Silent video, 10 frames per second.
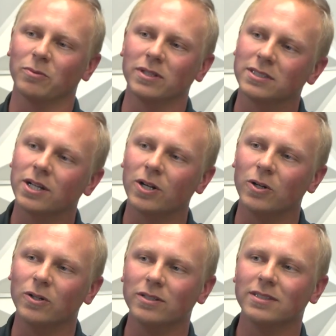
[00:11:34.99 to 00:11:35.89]
the
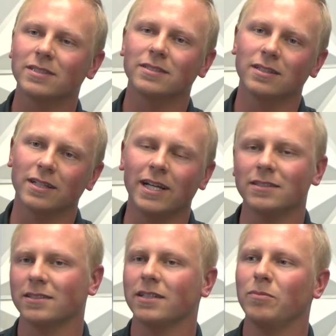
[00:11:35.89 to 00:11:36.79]
returns the
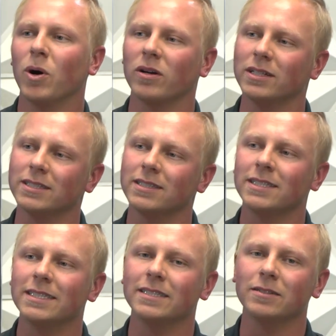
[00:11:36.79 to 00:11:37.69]
Kansas City market
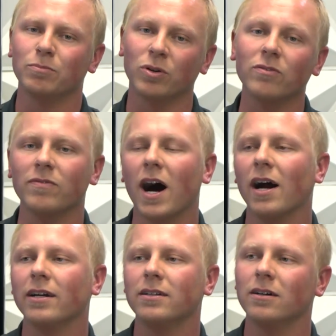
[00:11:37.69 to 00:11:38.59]
can
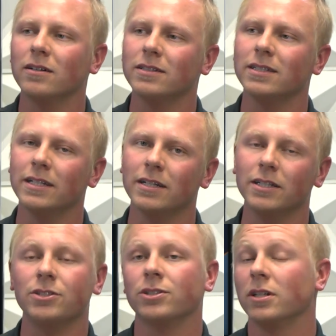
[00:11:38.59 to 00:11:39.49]
provide on an
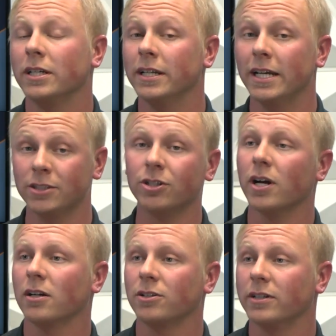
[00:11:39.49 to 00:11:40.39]

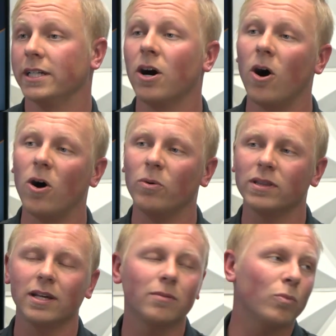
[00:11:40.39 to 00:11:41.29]
introductory call
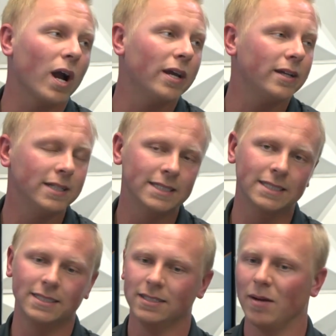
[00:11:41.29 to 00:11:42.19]
with them, right?
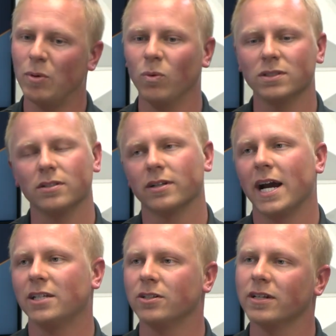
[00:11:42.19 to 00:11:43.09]
I mean, what's their
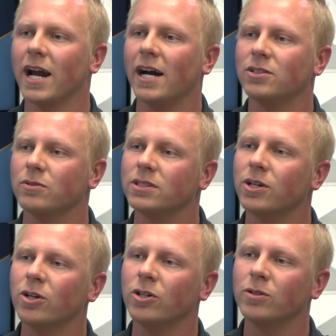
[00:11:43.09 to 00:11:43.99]
cash on cash
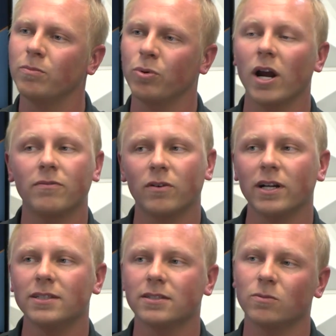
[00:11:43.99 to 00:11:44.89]
return
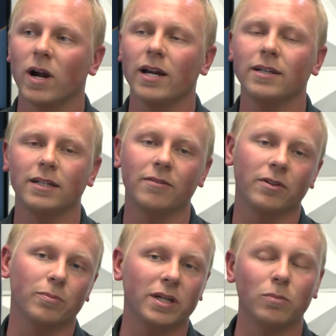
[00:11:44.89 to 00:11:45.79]
preference, right? If
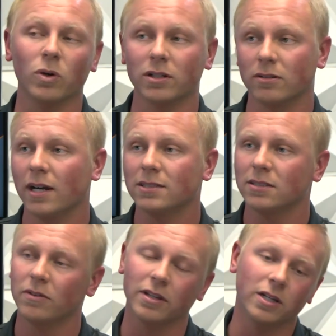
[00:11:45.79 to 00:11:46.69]
they're being more
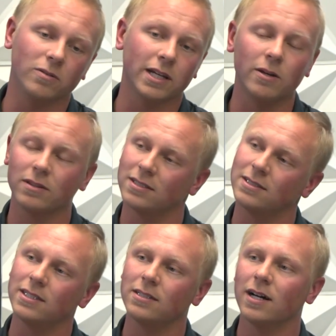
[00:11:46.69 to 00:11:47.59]
aggressive, are they okay with the
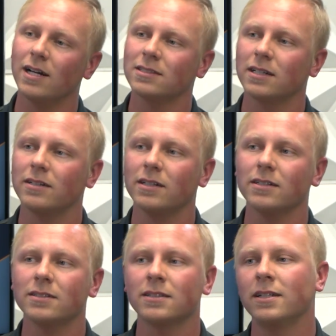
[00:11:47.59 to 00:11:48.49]
C-class
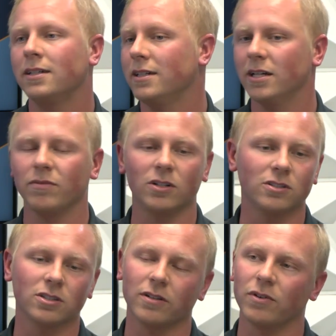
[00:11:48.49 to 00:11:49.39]
areas? If they're
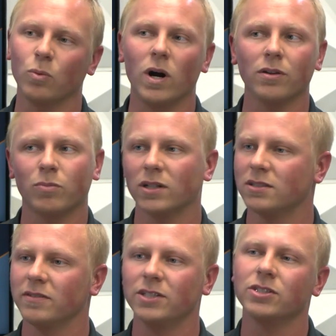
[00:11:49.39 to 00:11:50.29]
just looking for wealth
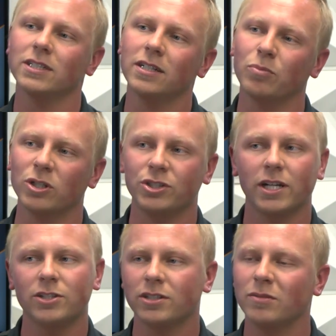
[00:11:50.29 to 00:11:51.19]
preservation and
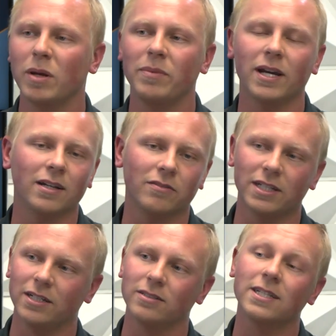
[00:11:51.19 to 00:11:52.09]
appreciation, maybe at end of the
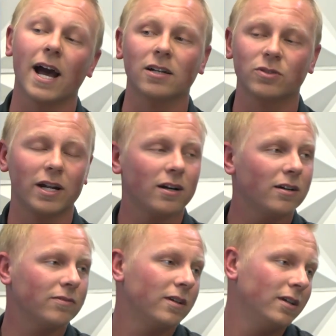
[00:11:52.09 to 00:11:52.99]
year tax
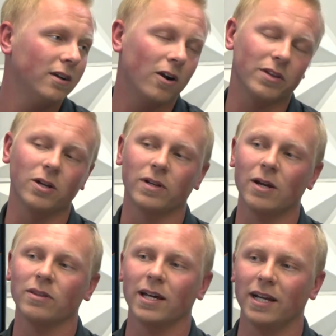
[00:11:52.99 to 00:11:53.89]
write-off, are they
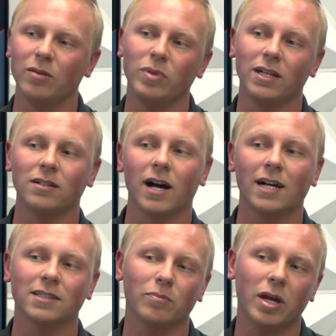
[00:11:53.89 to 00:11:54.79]
okay with that A/B
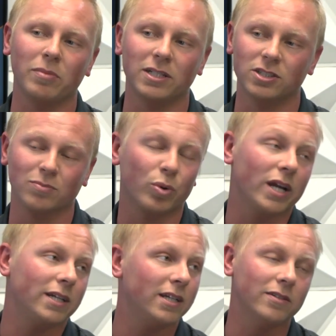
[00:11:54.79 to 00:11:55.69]
class that maybe just
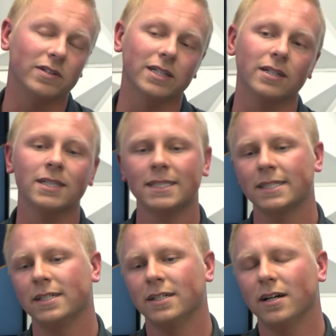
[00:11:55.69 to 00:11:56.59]
break even?
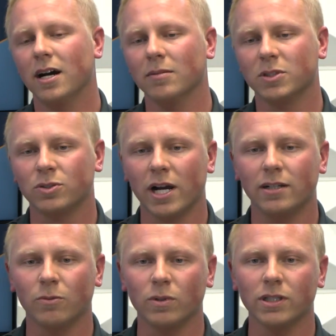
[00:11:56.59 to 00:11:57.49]
So
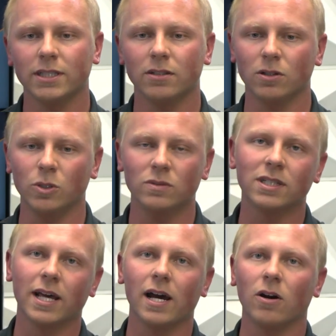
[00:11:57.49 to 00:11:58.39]
trying to really allude
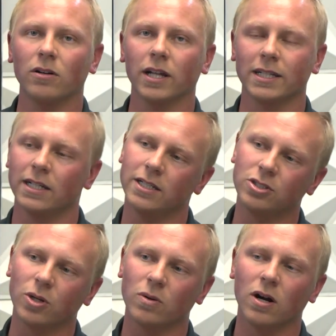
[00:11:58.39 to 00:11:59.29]
to that on like an
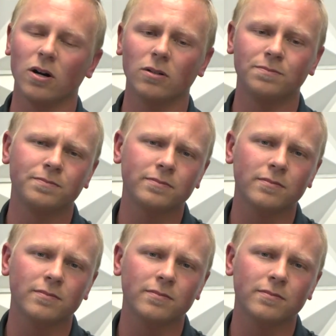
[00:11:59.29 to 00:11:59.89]
intro call.